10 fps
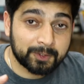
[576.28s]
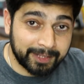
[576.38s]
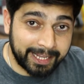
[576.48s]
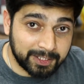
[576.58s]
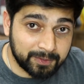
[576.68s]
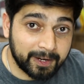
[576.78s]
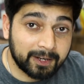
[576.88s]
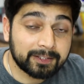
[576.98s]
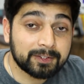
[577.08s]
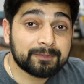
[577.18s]
So next, we are
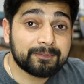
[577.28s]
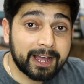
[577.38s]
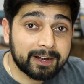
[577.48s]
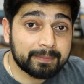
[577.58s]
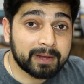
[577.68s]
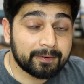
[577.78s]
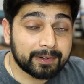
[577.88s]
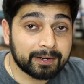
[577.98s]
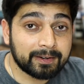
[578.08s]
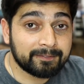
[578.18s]
going to fire up
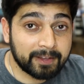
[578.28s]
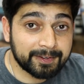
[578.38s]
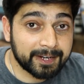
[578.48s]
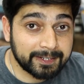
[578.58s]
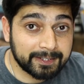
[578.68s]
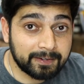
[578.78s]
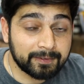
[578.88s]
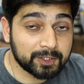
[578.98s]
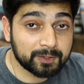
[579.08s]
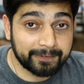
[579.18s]
our favorite editor,
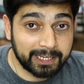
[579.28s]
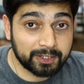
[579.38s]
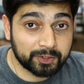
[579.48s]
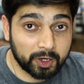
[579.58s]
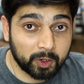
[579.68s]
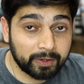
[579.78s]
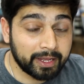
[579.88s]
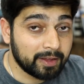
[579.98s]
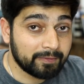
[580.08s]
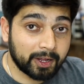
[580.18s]
which is V S Code.
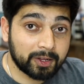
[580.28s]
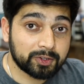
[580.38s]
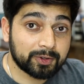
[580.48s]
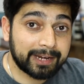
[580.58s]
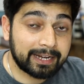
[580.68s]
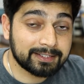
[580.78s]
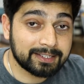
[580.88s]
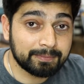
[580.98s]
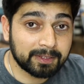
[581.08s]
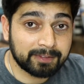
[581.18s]
We're going to create a
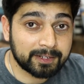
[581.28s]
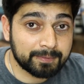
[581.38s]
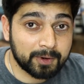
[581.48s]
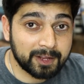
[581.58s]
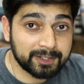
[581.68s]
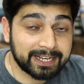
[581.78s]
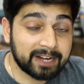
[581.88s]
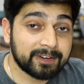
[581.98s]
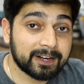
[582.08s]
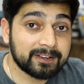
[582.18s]
simple Flutter project,
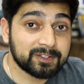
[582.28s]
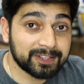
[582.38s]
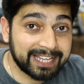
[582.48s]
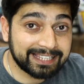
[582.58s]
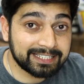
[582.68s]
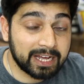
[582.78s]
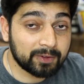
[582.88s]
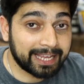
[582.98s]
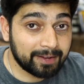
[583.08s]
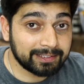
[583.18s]
and we're going to nail it
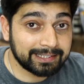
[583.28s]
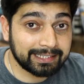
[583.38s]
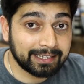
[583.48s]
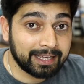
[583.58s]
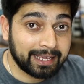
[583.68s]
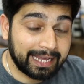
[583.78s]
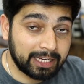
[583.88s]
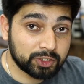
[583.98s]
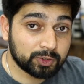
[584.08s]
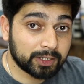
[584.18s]
down everything
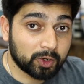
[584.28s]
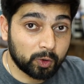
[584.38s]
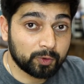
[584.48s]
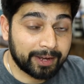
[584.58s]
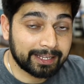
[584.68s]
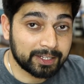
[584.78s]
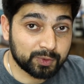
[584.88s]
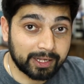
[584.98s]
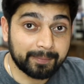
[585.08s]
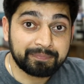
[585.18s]
into the code file
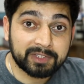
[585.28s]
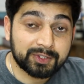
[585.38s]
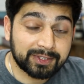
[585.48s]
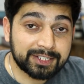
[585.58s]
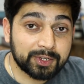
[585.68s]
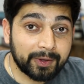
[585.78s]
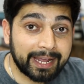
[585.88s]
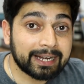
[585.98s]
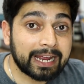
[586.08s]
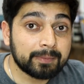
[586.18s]
as well. So let's go
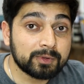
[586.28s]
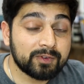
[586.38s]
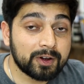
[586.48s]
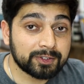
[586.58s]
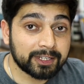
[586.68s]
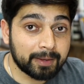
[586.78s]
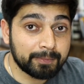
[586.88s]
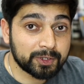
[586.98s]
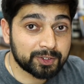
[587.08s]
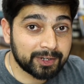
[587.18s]
ahead and move on to the
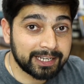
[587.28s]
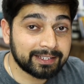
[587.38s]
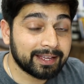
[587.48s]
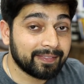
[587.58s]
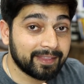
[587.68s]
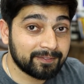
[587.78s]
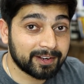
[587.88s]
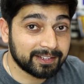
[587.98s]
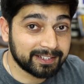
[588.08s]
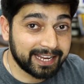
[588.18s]
computer screen that
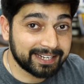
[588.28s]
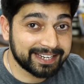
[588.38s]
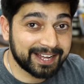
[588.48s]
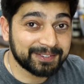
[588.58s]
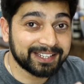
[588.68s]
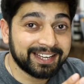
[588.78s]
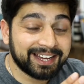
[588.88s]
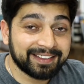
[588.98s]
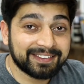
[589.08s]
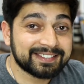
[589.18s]
we're going to nail down
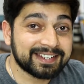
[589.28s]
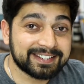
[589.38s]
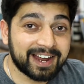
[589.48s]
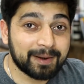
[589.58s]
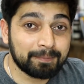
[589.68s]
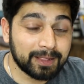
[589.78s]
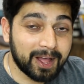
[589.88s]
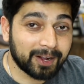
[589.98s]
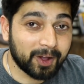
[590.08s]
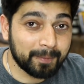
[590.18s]
uh, this entire
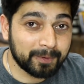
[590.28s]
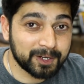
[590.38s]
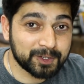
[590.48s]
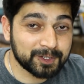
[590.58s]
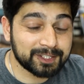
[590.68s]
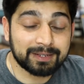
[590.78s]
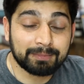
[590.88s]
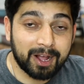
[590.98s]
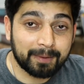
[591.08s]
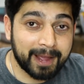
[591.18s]
block operations and
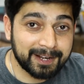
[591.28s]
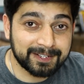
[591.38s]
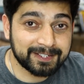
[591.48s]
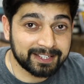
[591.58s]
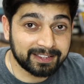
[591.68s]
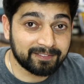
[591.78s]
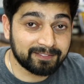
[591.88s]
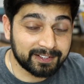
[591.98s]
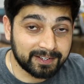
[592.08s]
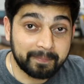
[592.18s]
block patterns in the
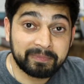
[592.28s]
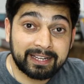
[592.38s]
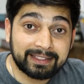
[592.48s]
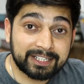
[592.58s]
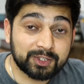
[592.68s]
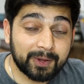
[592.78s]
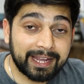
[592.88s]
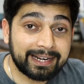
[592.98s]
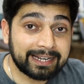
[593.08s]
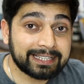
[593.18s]
Flutter. let's go
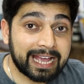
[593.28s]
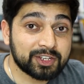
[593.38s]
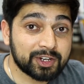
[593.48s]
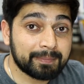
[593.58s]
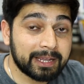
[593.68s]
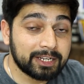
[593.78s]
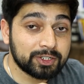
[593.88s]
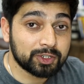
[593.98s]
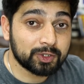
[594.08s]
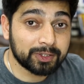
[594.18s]
ahead and catch up
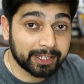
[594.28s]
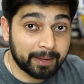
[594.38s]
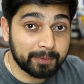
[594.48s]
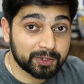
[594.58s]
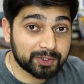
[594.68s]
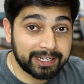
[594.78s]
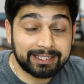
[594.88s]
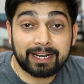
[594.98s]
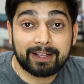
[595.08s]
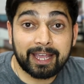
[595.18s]
into the computer screen.
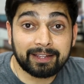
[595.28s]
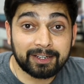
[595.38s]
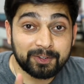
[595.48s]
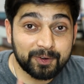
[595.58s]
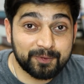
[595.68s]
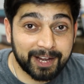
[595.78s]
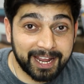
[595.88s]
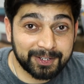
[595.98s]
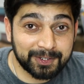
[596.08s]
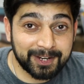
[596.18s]
And again, don't
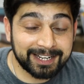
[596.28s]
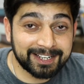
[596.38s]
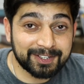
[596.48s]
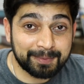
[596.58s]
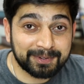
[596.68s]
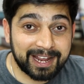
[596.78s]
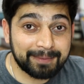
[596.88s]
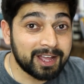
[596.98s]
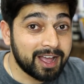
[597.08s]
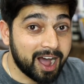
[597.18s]
forget to hit that
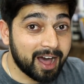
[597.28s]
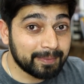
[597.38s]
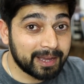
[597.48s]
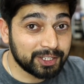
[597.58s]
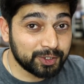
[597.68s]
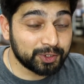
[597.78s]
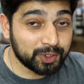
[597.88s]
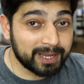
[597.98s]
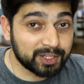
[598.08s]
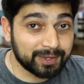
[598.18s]
subscribe on my
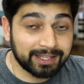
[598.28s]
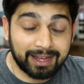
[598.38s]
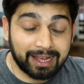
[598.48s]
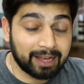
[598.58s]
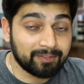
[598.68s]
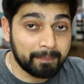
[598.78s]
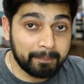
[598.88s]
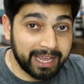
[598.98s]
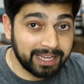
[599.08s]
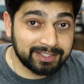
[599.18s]
YouTube as well. I have
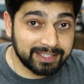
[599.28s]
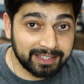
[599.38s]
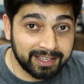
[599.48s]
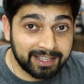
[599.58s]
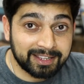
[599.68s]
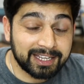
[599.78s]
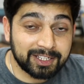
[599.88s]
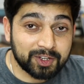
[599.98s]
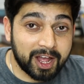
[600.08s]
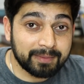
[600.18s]
amazing
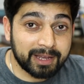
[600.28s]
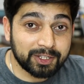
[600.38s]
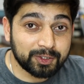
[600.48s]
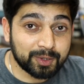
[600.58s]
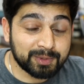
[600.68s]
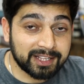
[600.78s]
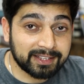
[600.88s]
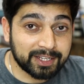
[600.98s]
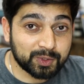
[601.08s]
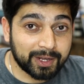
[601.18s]
things on my YouTube
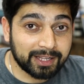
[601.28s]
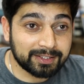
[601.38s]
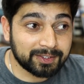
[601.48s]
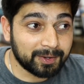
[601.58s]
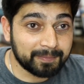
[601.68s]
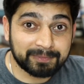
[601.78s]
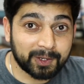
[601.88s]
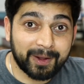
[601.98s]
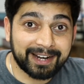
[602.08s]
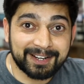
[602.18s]
channel as well, so
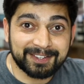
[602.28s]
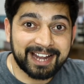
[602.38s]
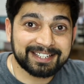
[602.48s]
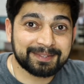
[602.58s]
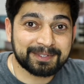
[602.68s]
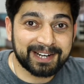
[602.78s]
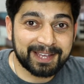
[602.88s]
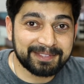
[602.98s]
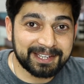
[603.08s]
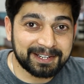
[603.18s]
go ahead, hit that
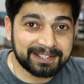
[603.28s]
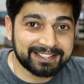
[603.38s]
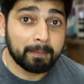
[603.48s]
subscribe there.